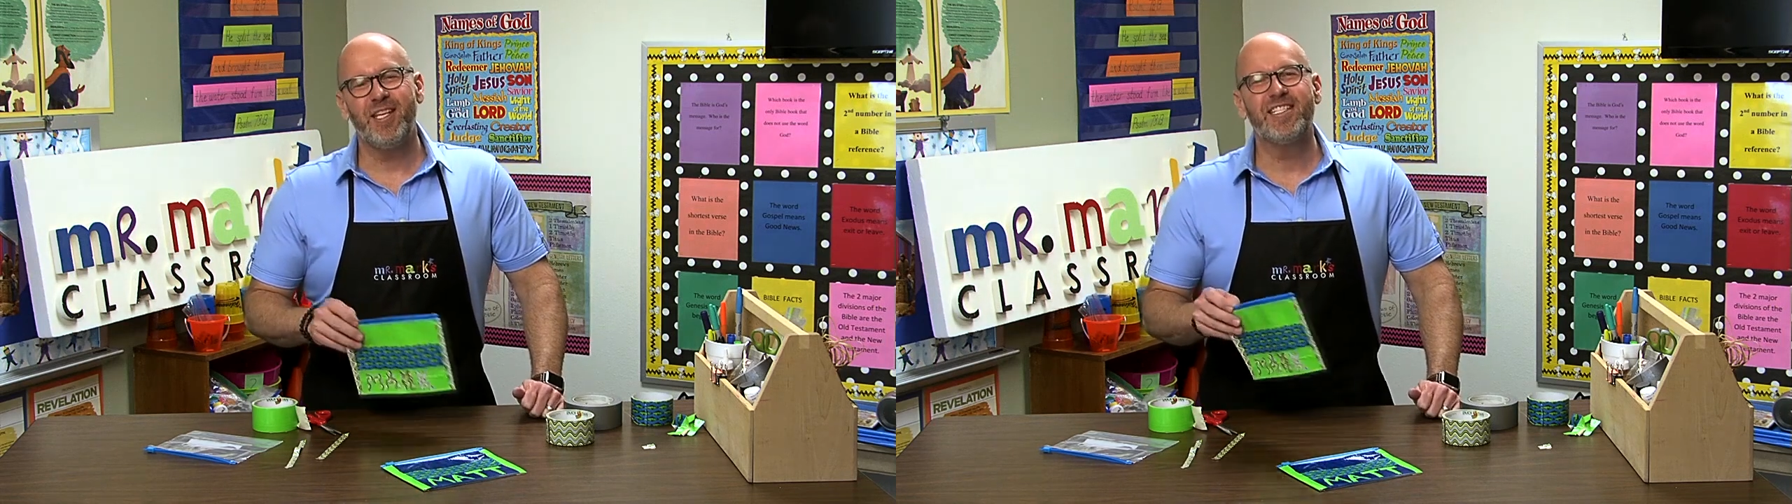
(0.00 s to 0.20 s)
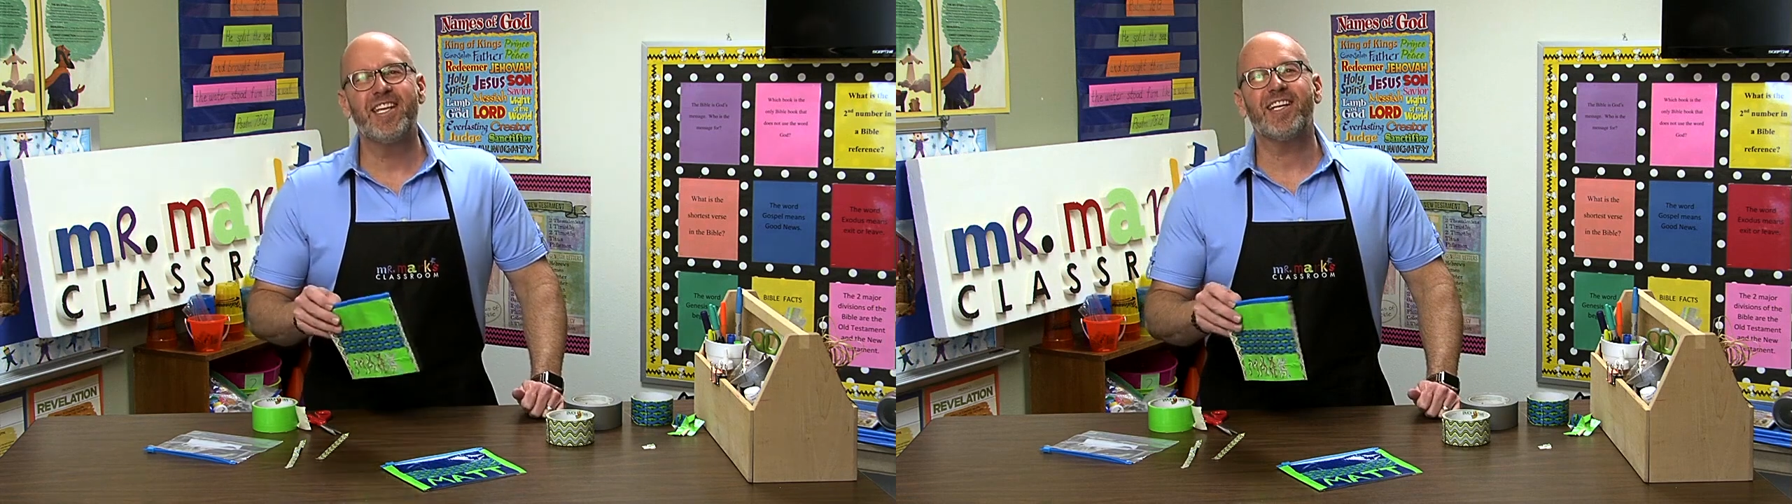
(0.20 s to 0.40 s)

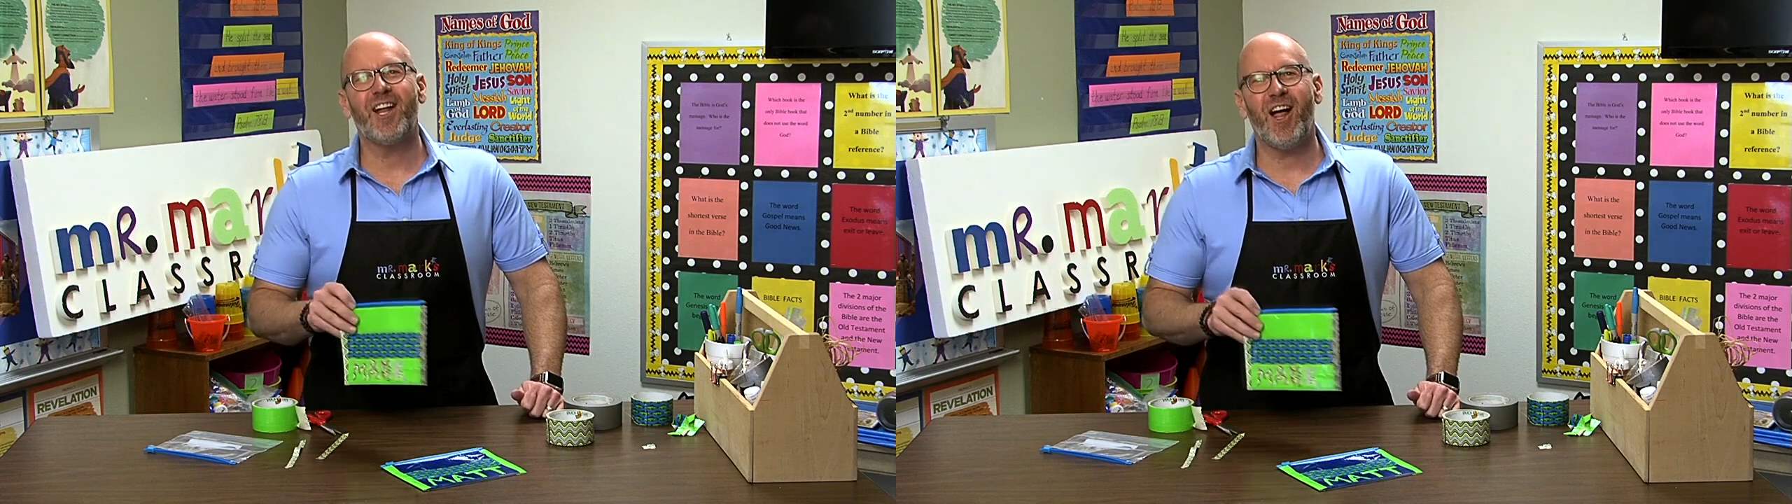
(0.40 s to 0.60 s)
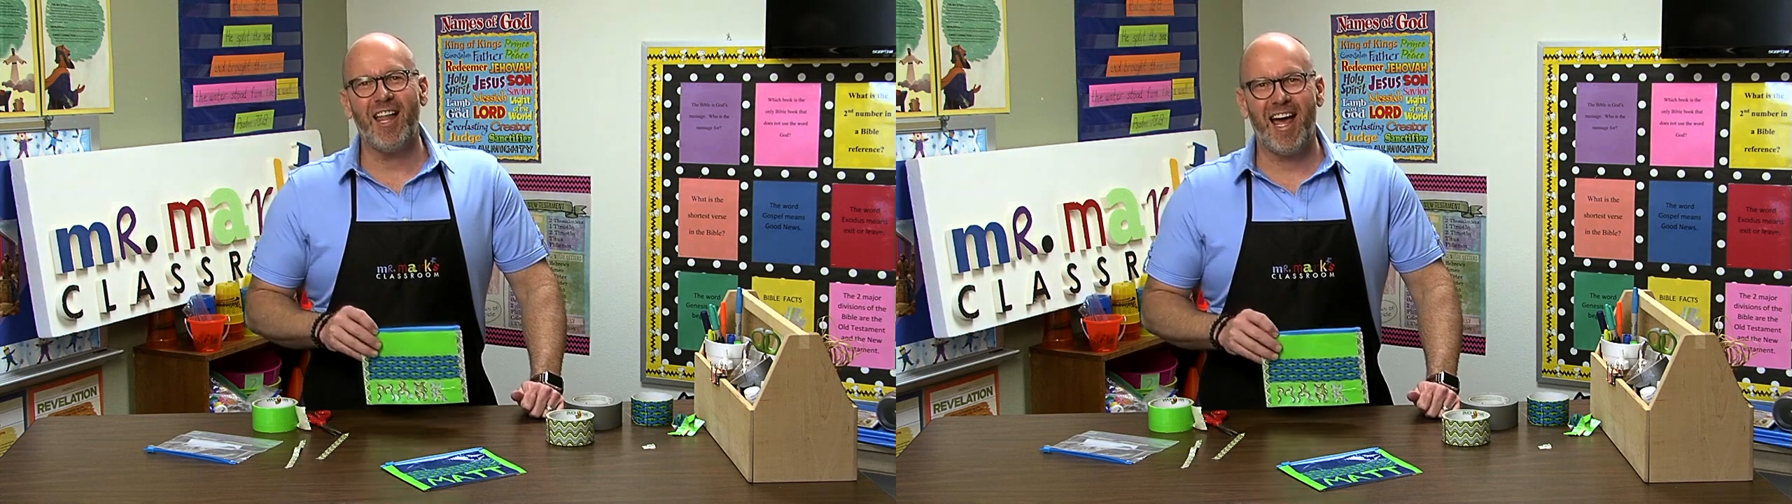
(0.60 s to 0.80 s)
Check it
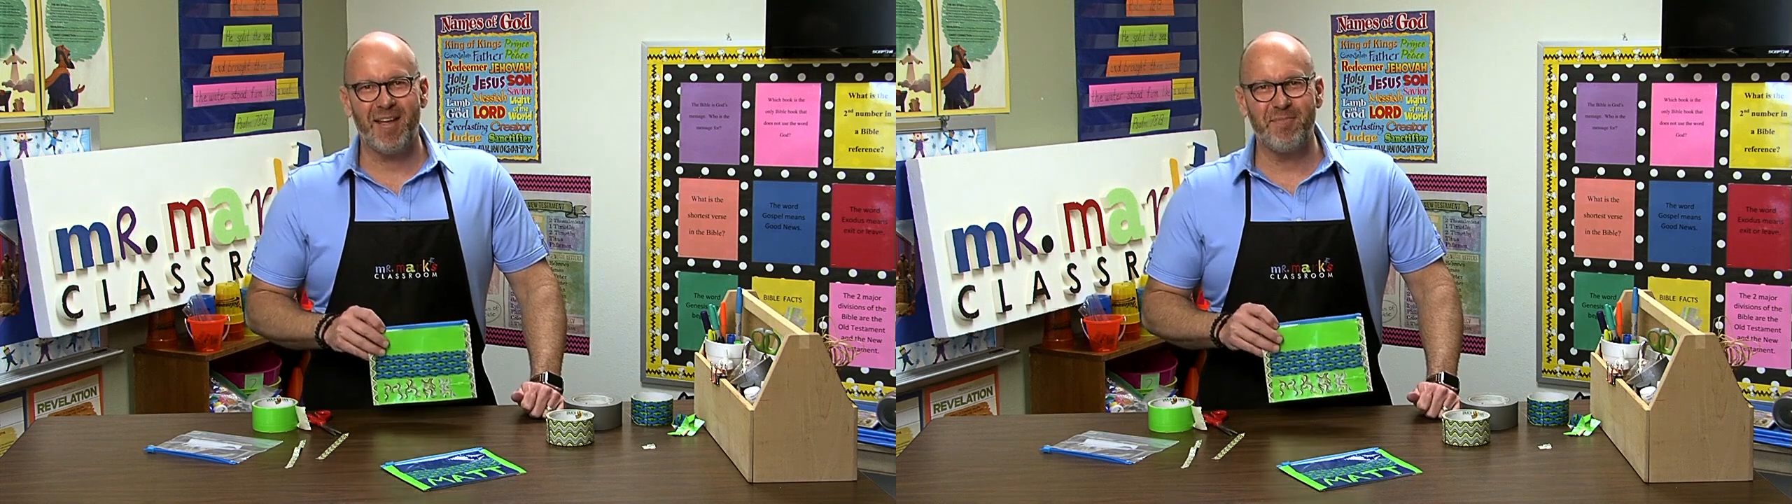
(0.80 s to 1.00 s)
all out at